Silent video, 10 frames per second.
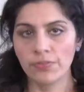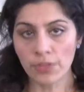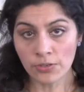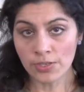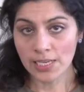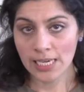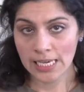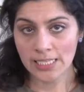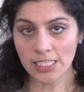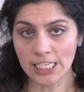Those are the
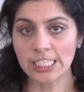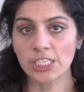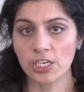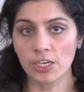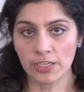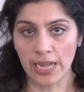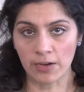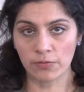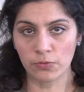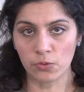key signs to look
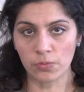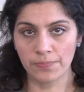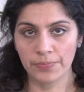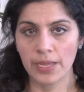out for.